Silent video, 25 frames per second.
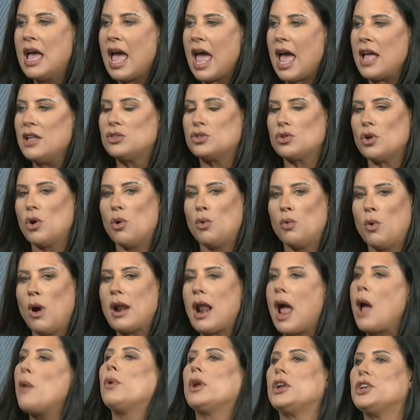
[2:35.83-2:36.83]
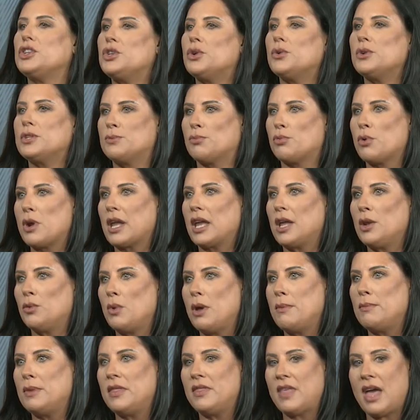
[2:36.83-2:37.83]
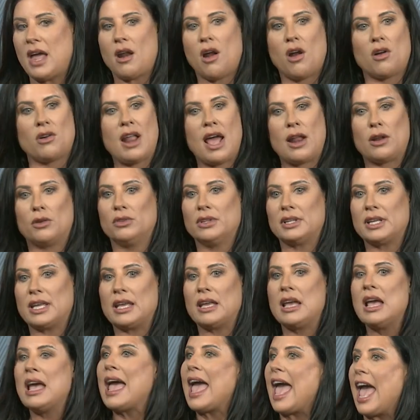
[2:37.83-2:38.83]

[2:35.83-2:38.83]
And so what I want to do is bring in women that are not only